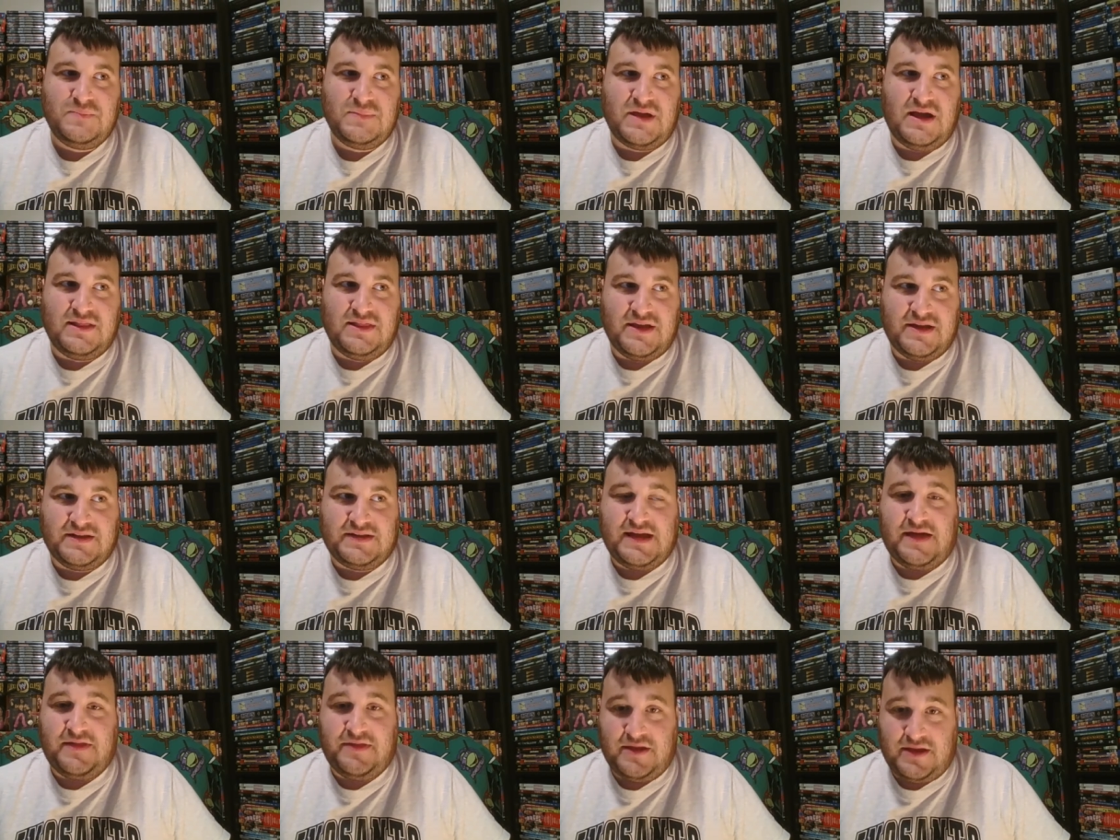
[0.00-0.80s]
I liked
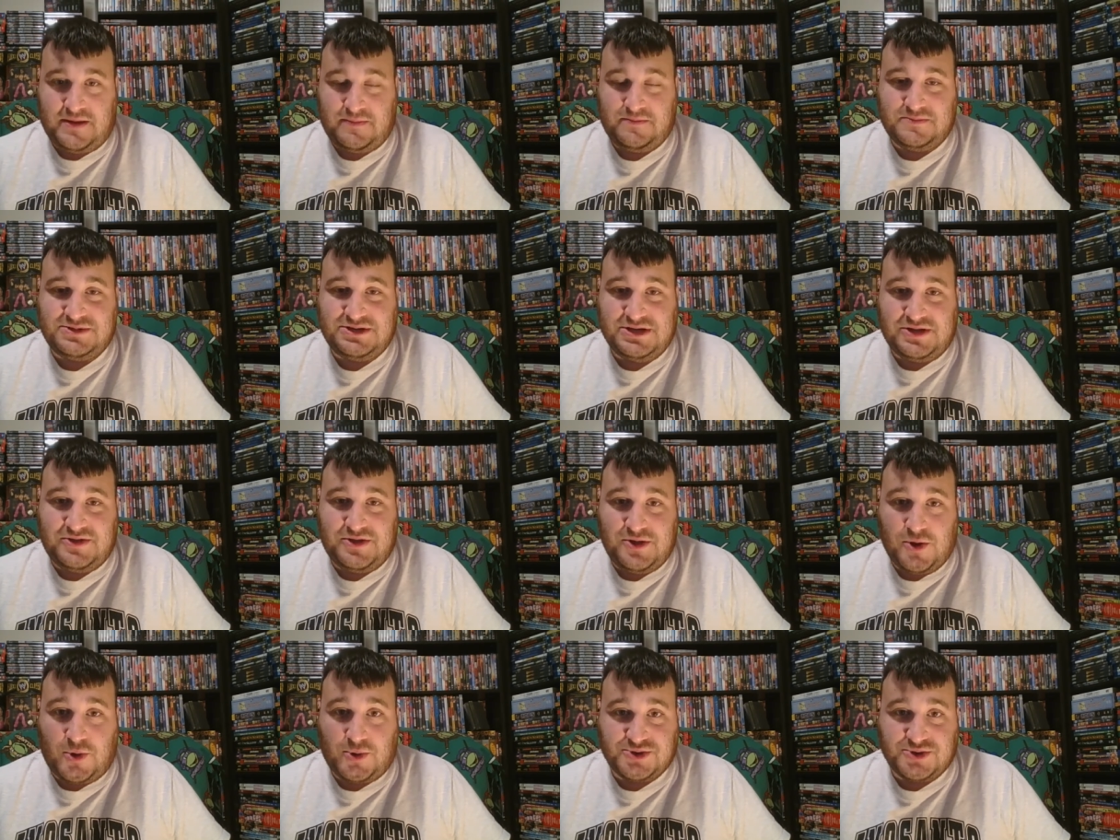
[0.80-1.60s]
how they did
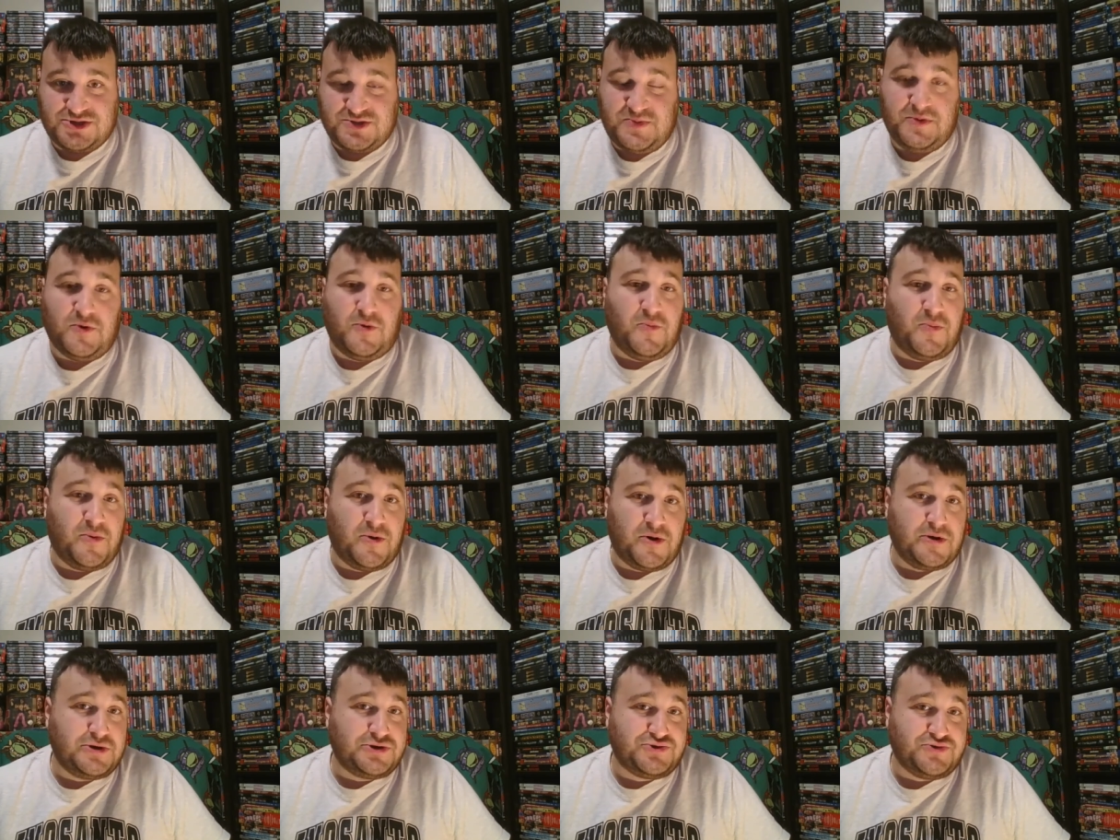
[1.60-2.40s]
the old
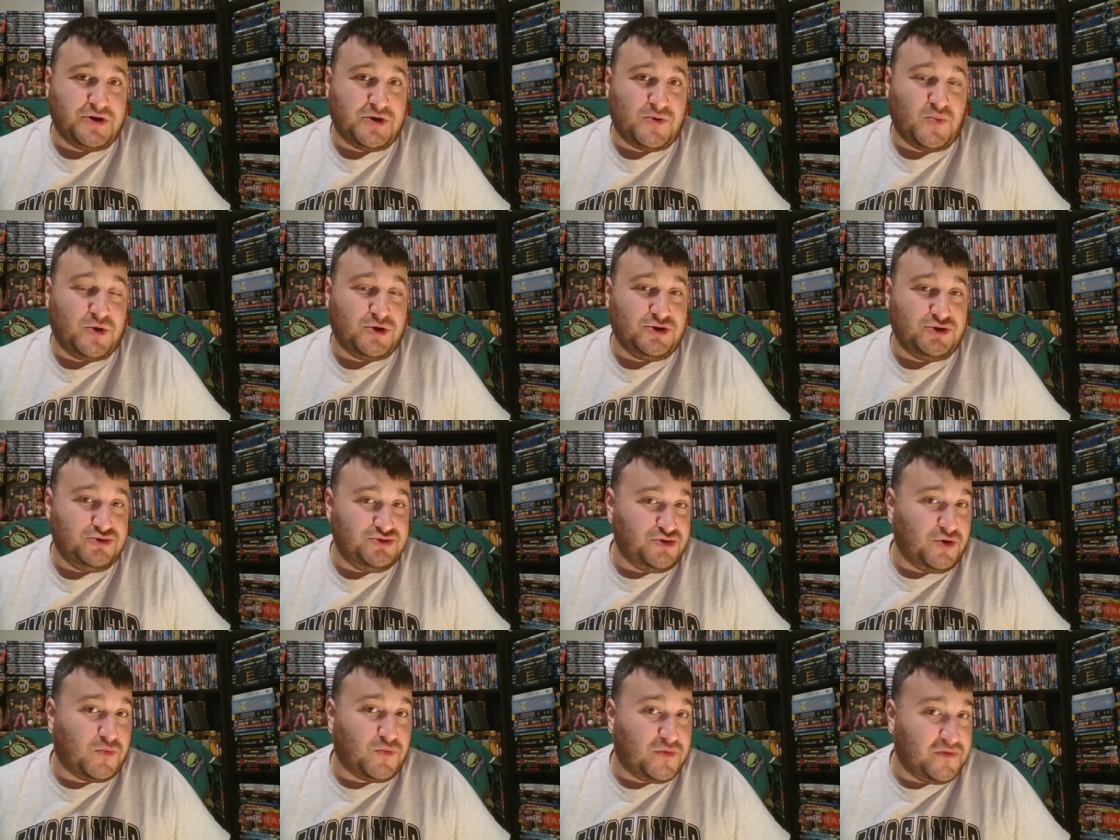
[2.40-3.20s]
Spielberg trick where you
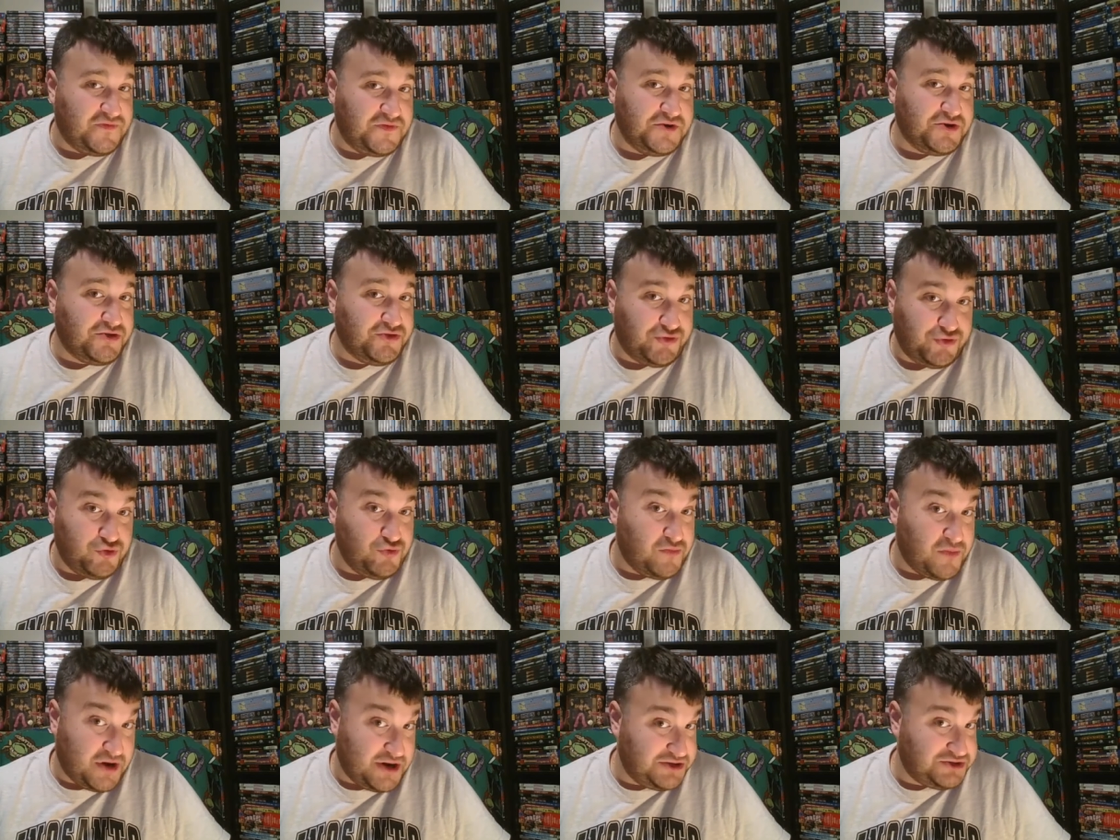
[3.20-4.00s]
don't reveal too
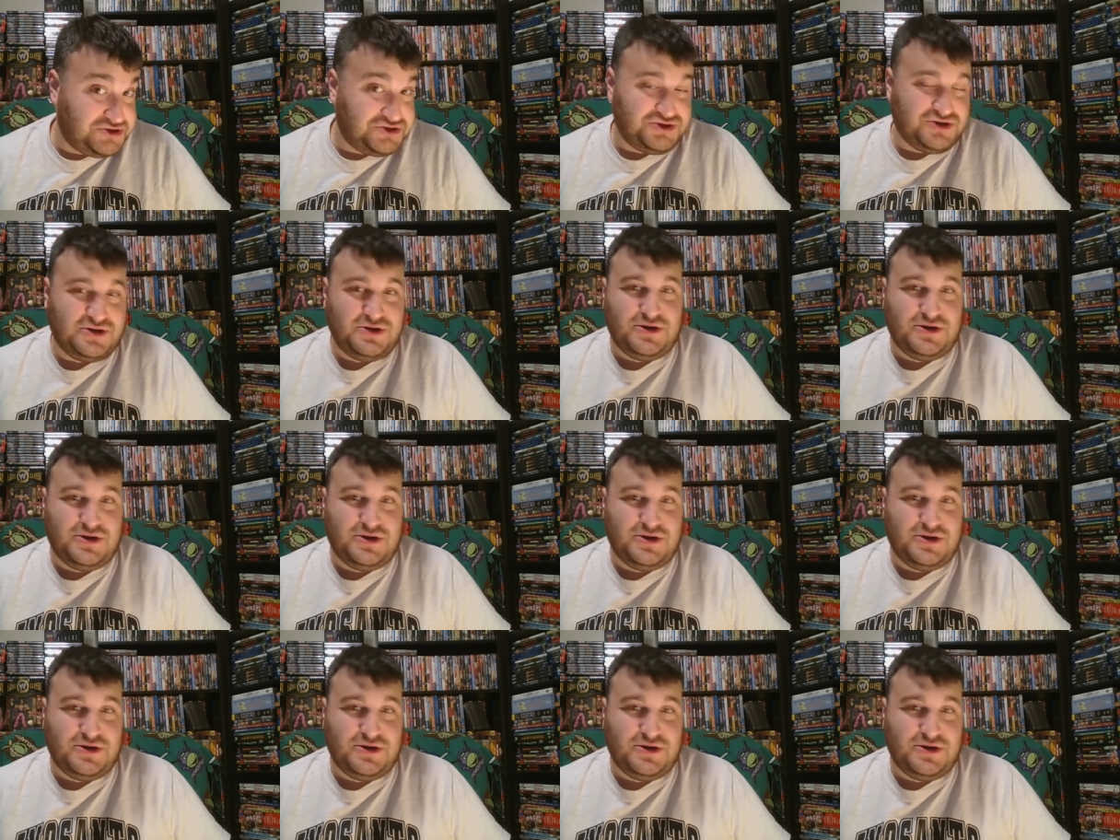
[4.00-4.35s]
much.